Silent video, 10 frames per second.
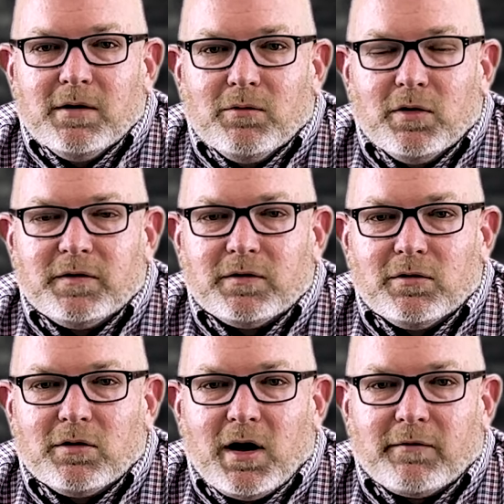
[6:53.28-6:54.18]
What does it
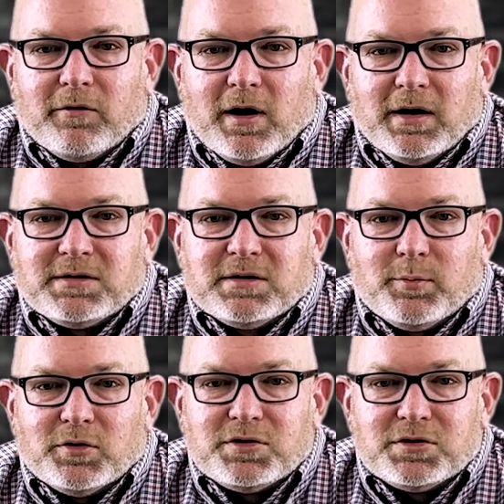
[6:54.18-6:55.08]
look like for us to
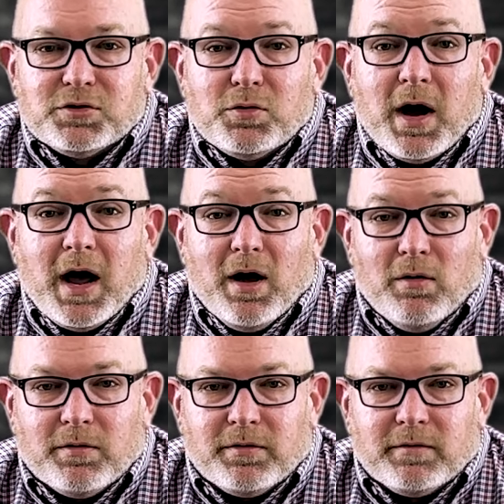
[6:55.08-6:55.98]
pursue
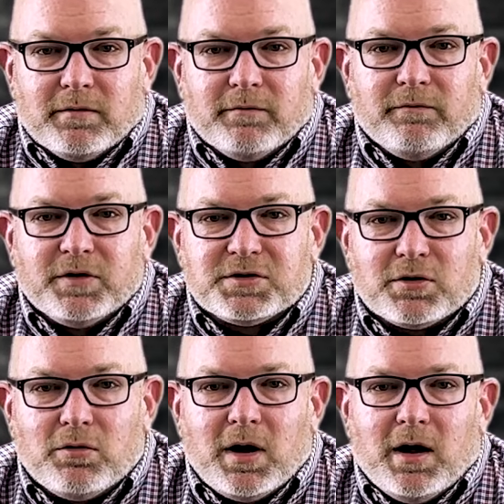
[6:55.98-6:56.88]
health,
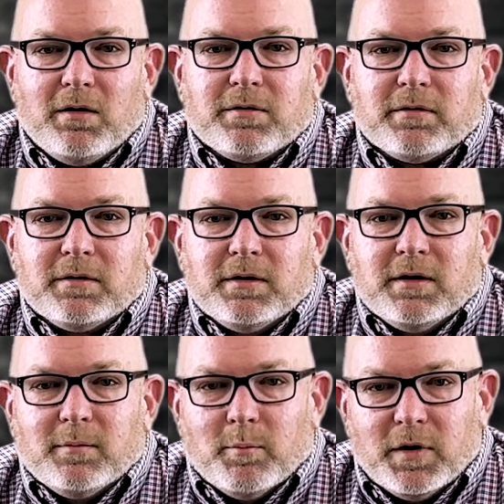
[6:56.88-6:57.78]
physical health,
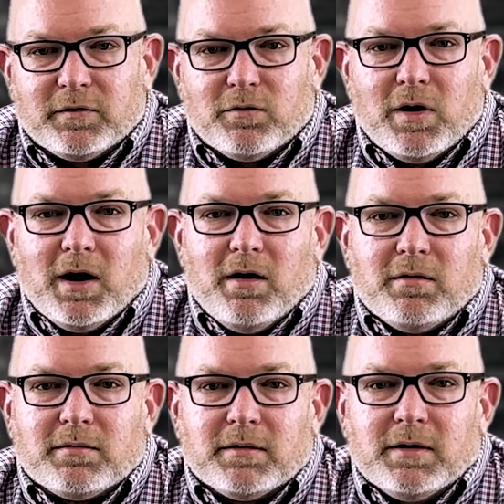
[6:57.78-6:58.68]
mental
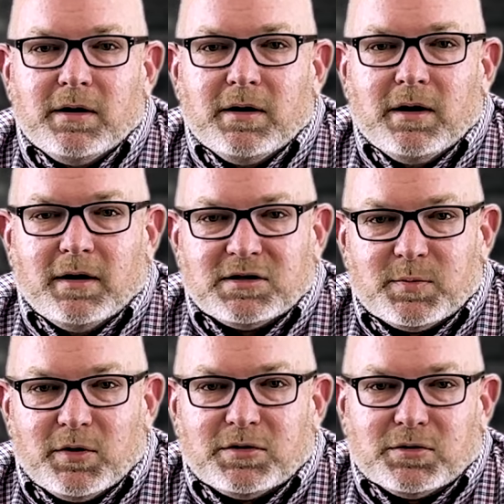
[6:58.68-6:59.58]
health, and
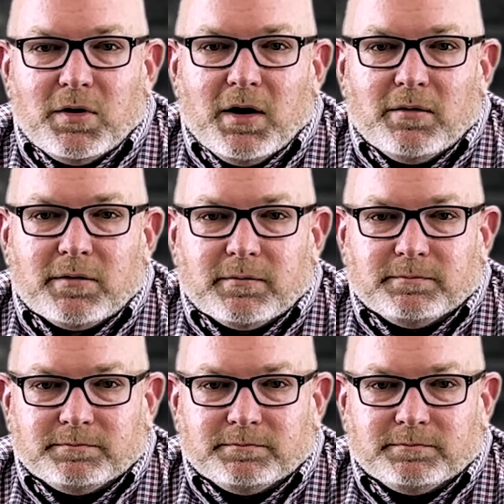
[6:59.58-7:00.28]
spiritual health?